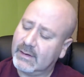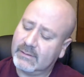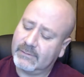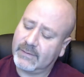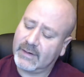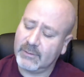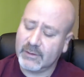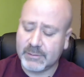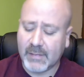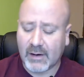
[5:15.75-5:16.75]
Forget
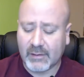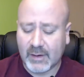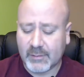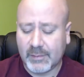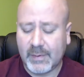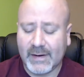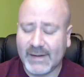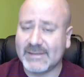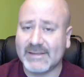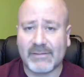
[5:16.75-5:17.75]
which model number, but
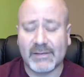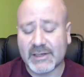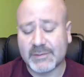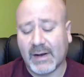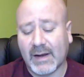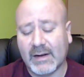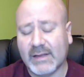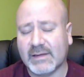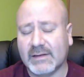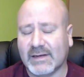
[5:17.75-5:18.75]
it's definitely expired.
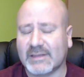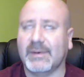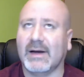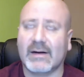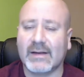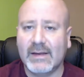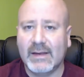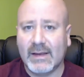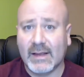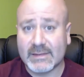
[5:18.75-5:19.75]
It's expired.
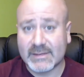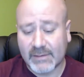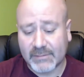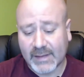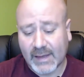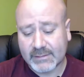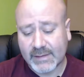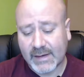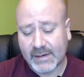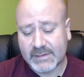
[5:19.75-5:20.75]
It's definitely
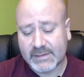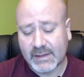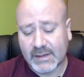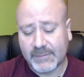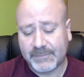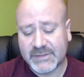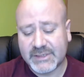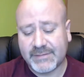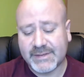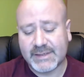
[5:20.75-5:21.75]
outdated. It's the
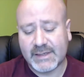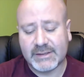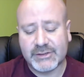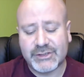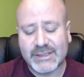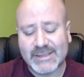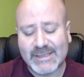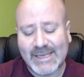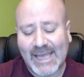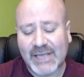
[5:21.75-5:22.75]
JVC
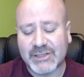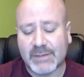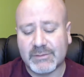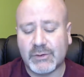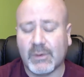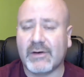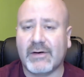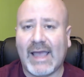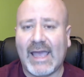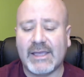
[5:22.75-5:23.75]

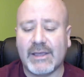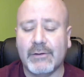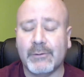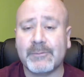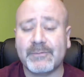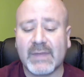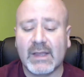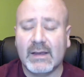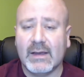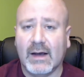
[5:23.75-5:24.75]
GZHM200AU.
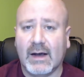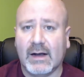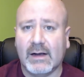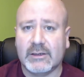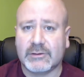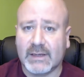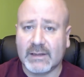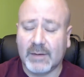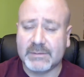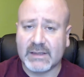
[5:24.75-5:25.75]
I tried to
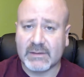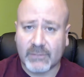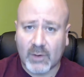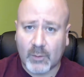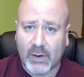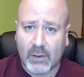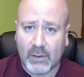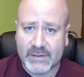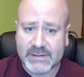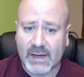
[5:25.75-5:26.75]
update the firmware on
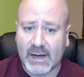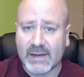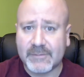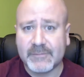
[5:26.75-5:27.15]
this guy.